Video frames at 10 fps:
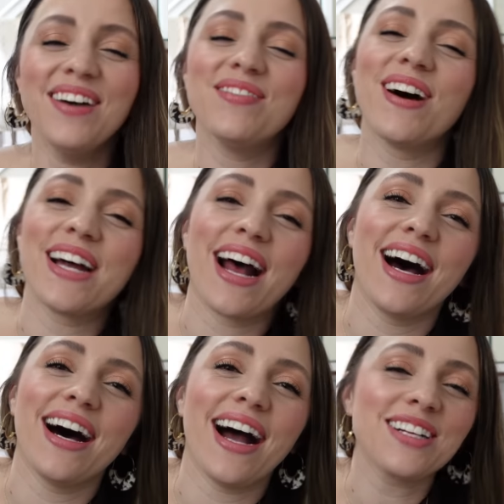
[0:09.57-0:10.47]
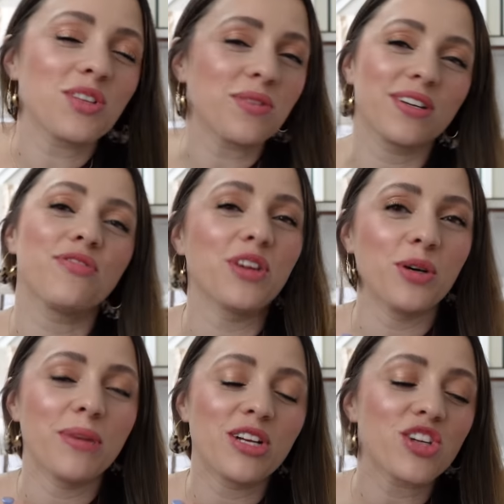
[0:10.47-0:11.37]
But uh, I just wanted to
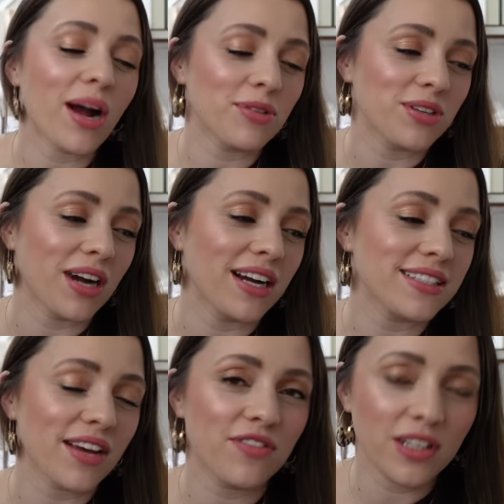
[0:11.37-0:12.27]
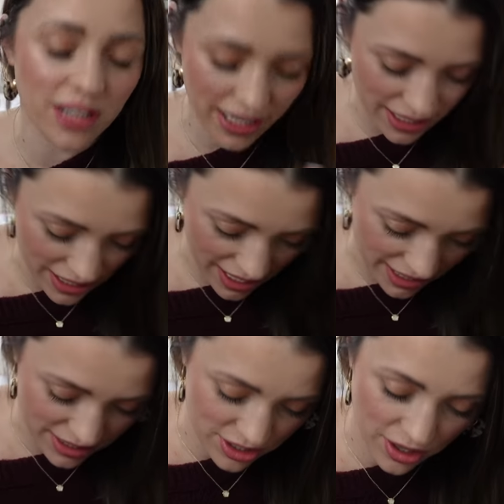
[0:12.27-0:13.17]
film and chat with you guys. I feel like it
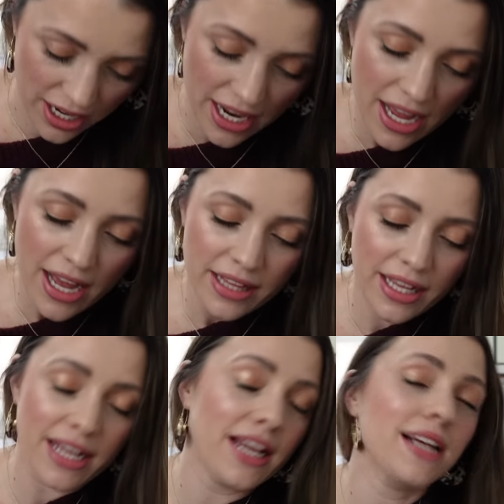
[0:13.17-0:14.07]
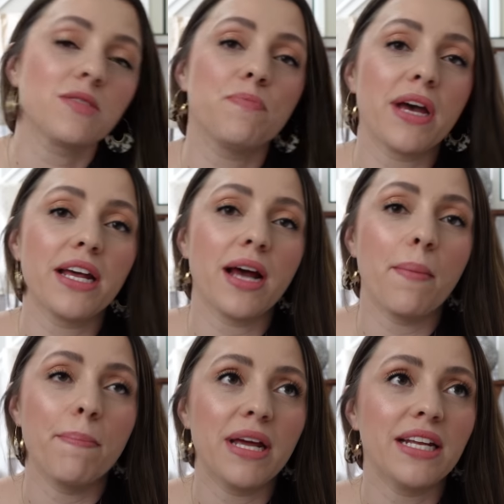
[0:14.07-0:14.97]
has, sorry, that it has been a
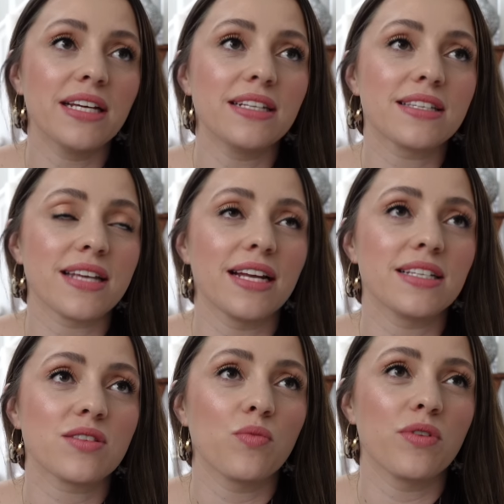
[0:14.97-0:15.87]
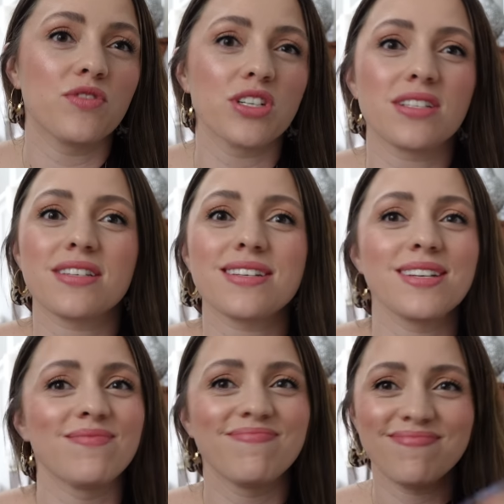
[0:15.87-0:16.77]
minute since we've just
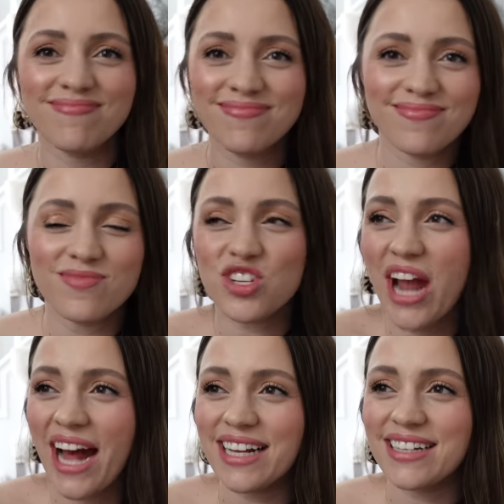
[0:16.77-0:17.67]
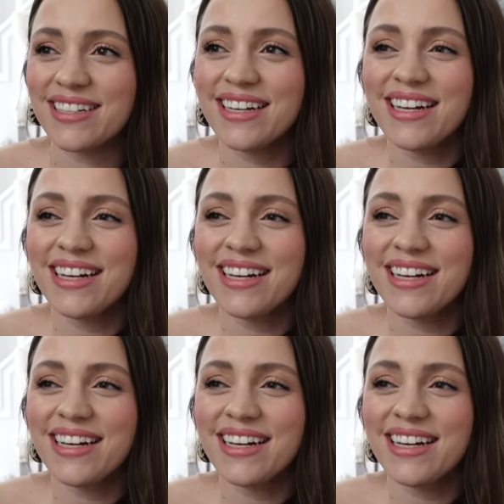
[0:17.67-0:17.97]
chatted.